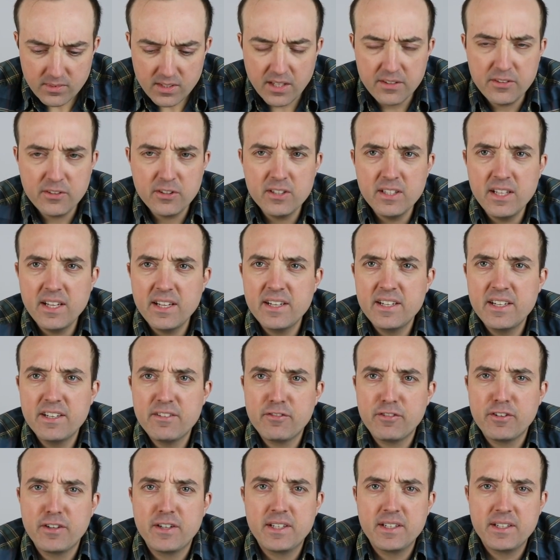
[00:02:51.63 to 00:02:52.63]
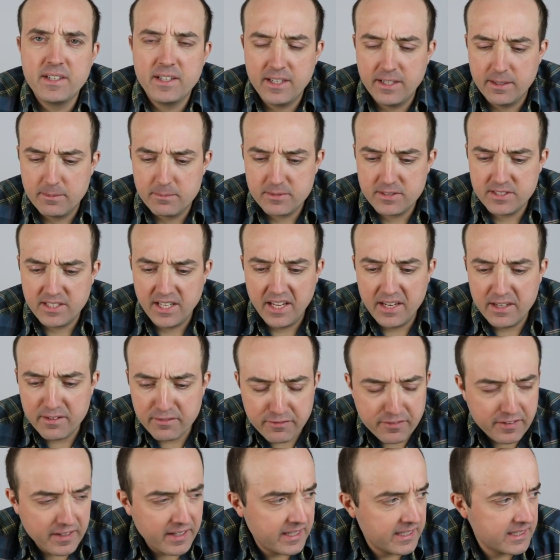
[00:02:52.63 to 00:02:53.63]
and there are a lot of different side
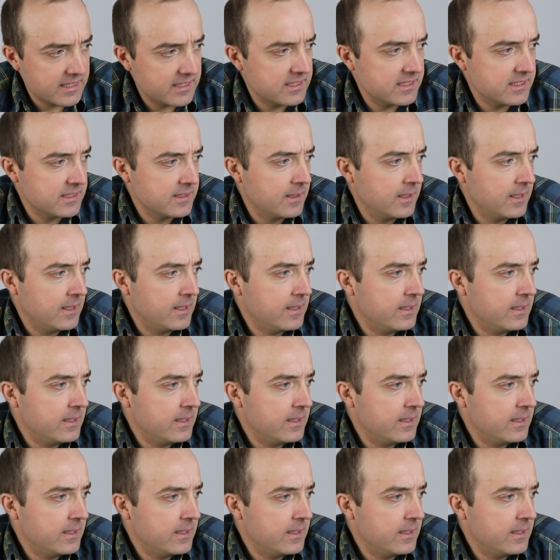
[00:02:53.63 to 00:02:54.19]
effects.